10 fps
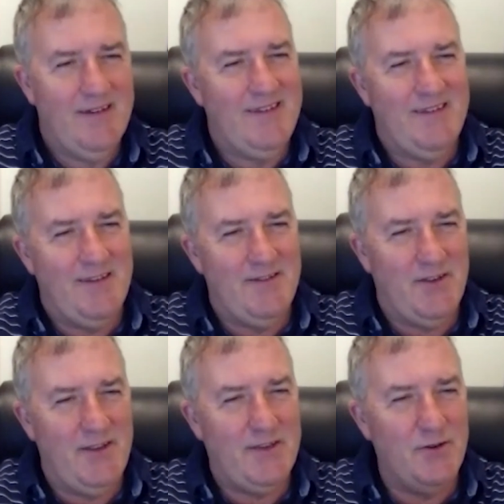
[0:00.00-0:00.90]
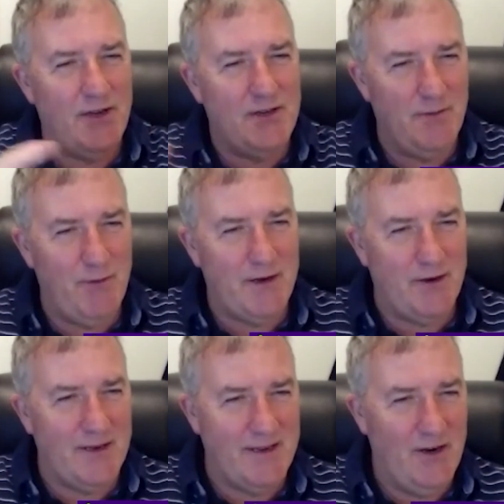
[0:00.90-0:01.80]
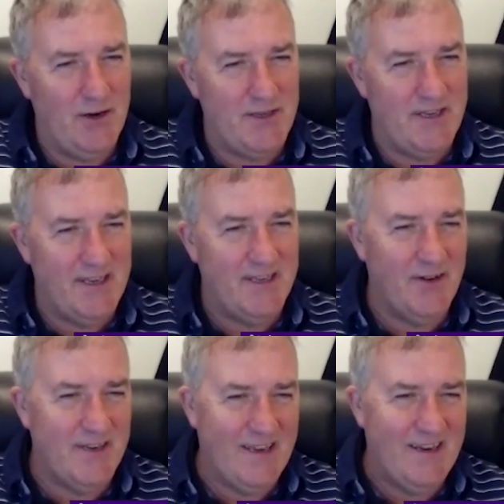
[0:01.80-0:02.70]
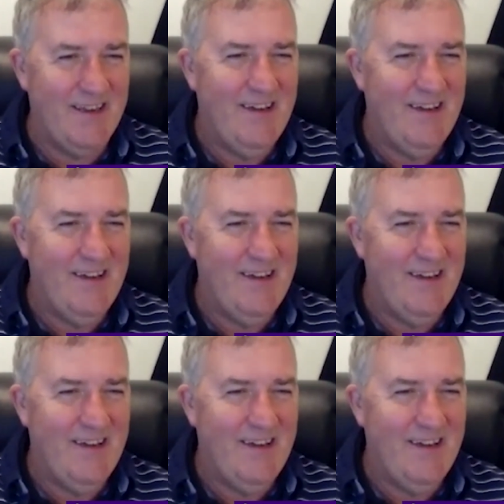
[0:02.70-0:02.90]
So the association of blood clotting and heart disease is not exactly.